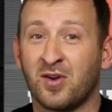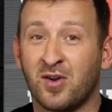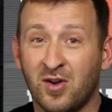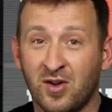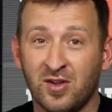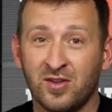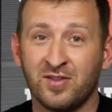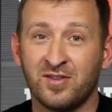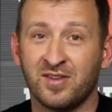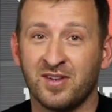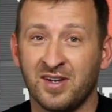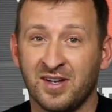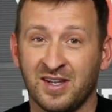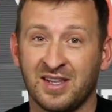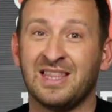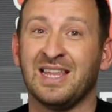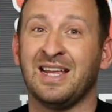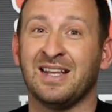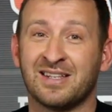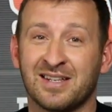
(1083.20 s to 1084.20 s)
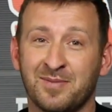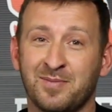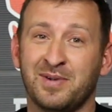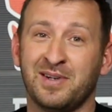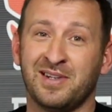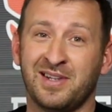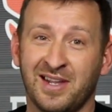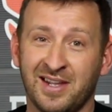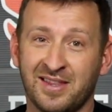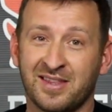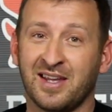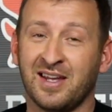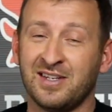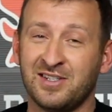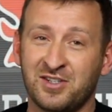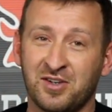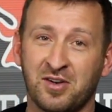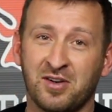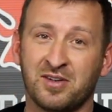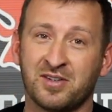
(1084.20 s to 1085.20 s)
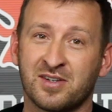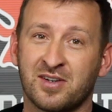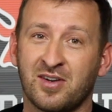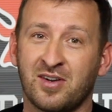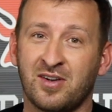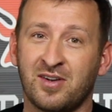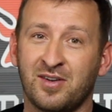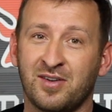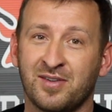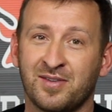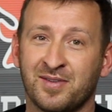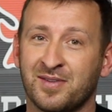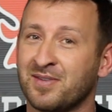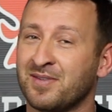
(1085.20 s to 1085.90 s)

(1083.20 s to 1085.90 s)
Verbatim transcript: called, and he thinks I'm going to take that jerk's call?